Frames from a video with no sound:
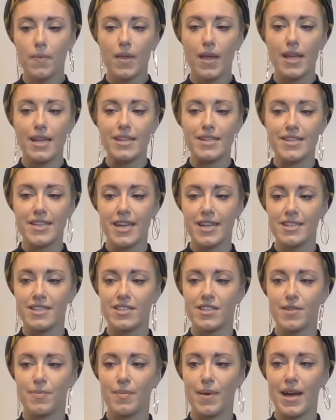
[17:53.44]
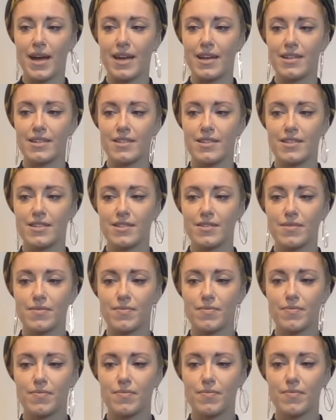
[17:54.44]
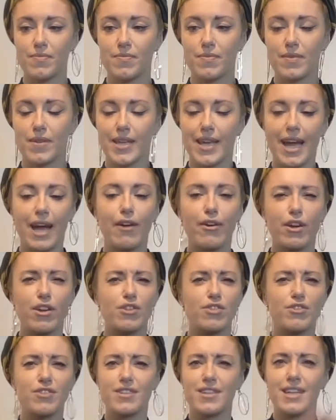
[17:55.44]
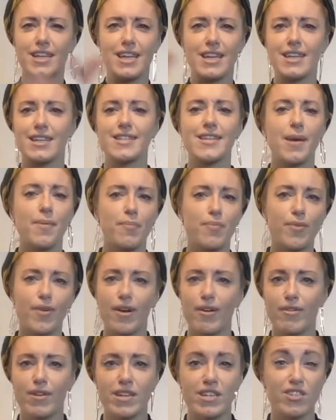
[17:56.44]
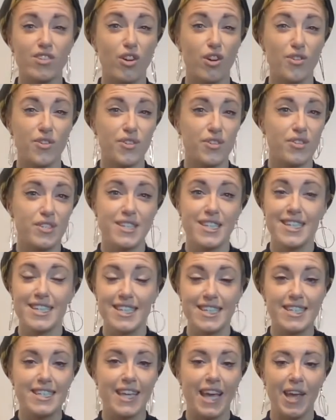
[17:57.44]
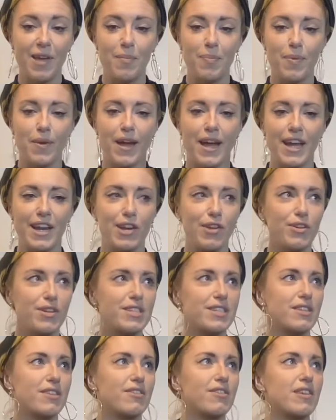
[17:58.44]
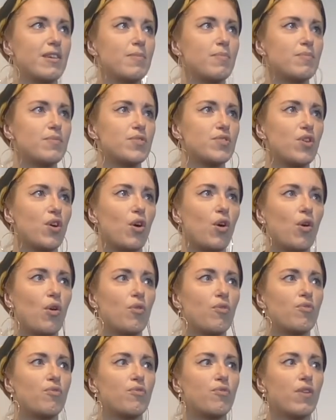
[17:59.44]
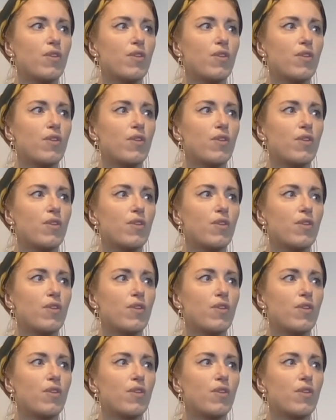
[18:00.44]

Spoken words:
It sets them as characters in a contemporary Scottish cityscape and looks at themes of